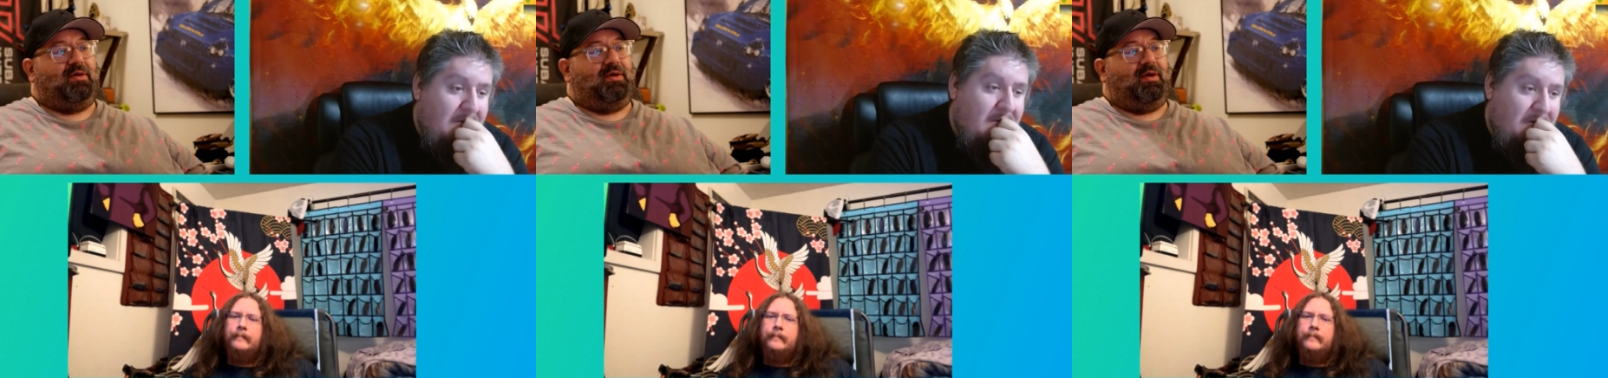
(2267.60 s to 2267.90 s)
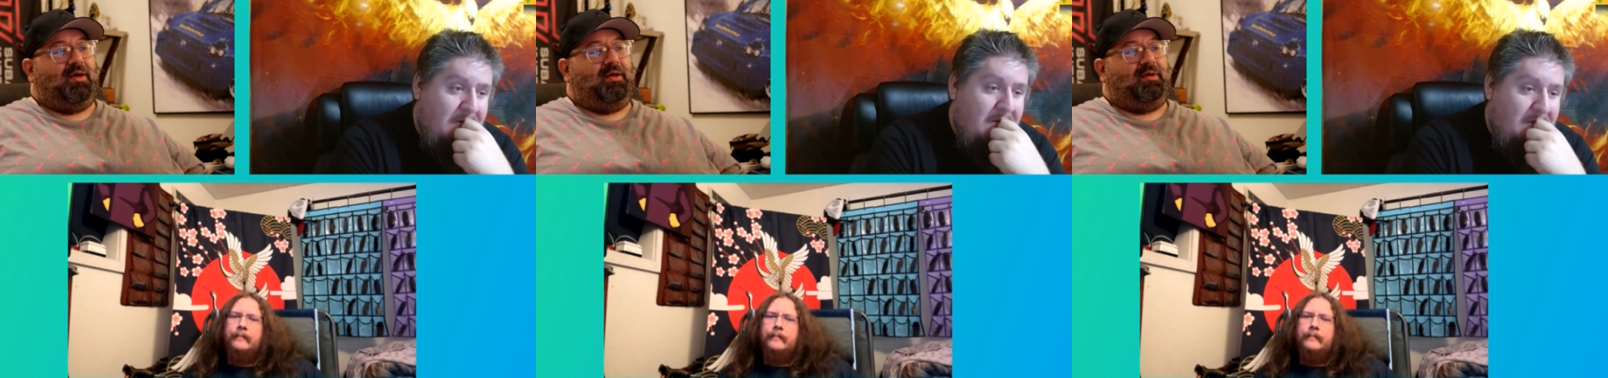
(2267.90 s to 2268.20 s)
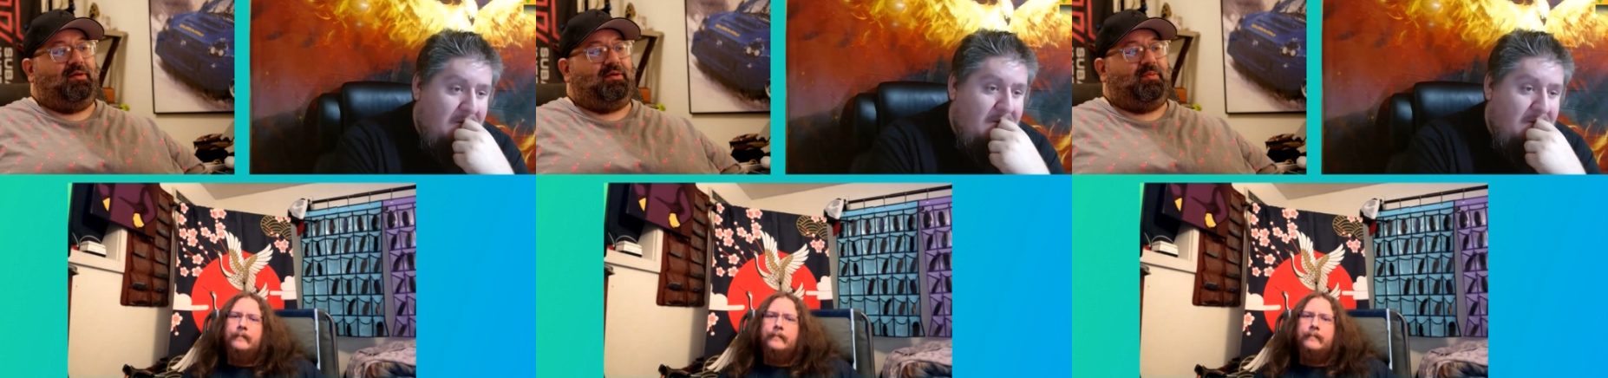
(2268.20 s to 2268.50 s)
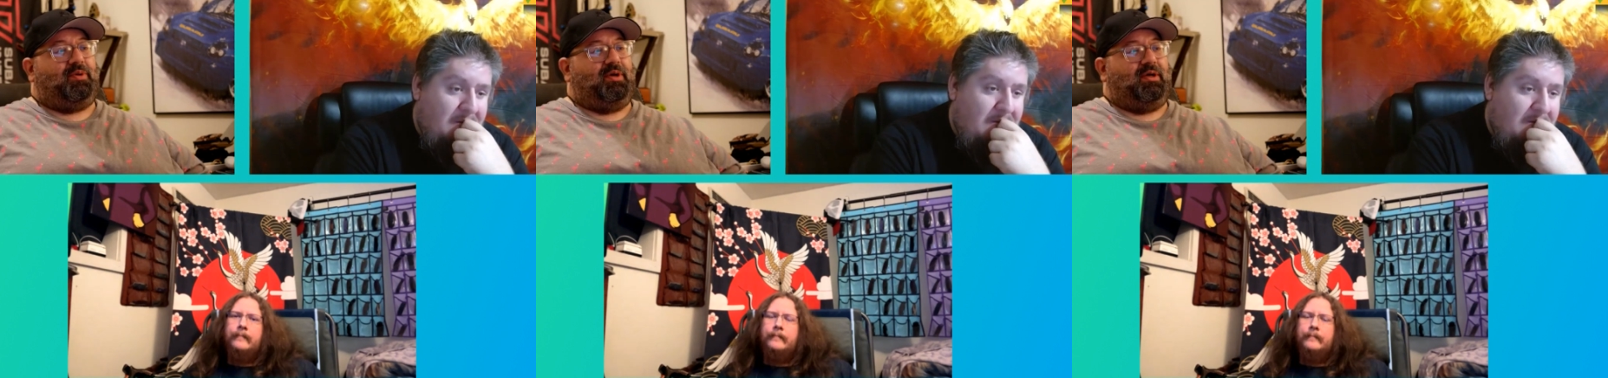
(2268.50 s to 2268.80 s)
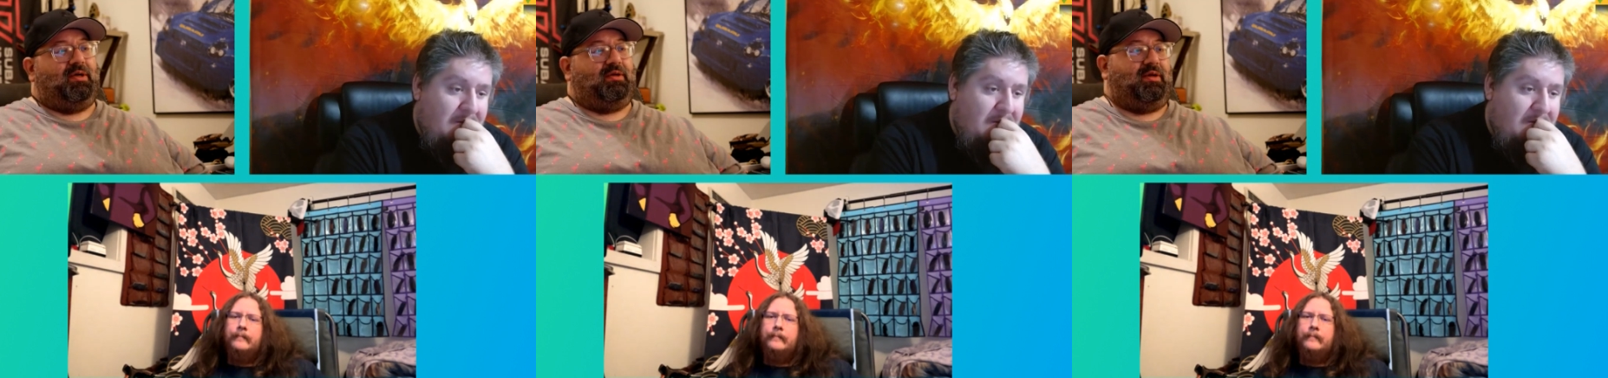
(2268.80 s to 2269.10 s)
Speaker 1: and to put it
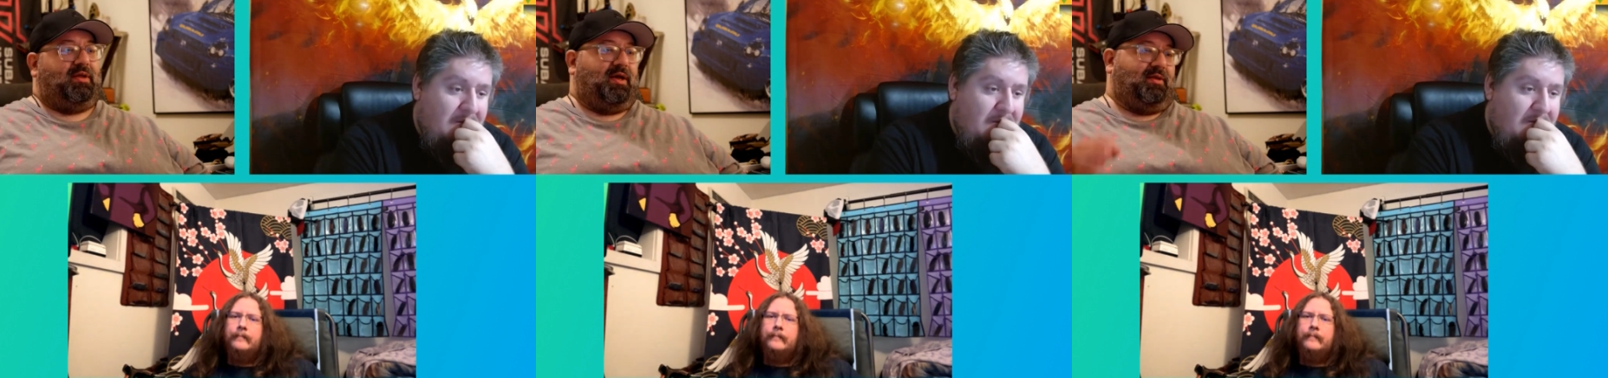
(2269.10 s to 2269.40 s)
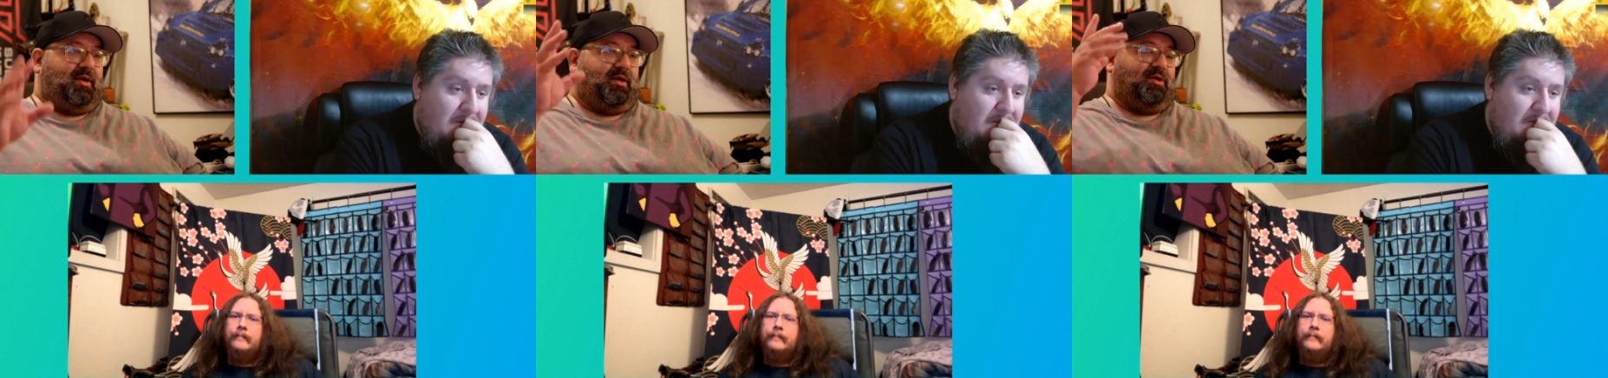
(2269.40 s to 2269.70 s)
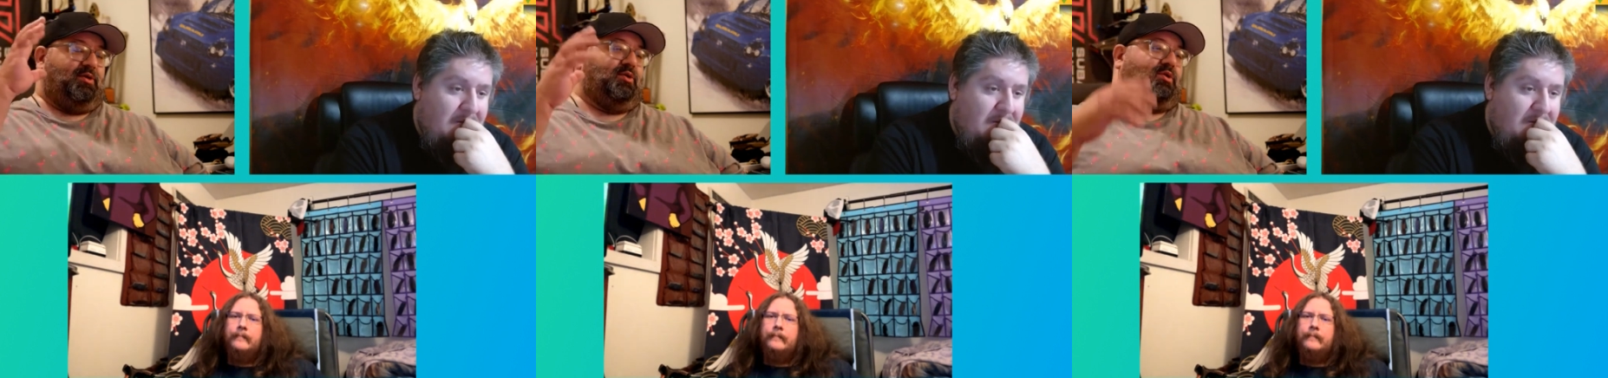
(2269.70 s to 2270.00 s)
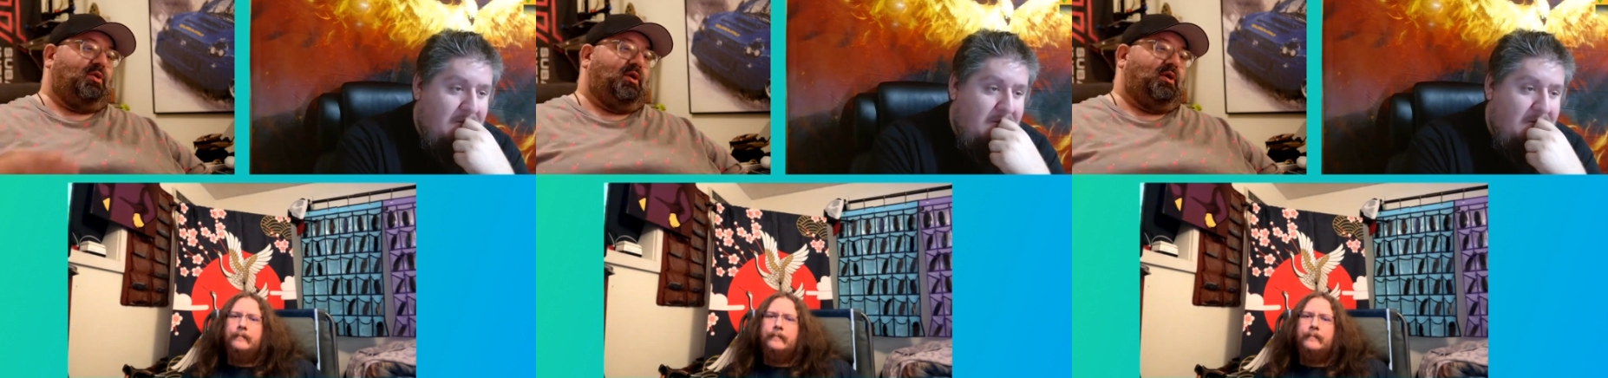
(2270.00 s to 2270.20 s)
into that like neutral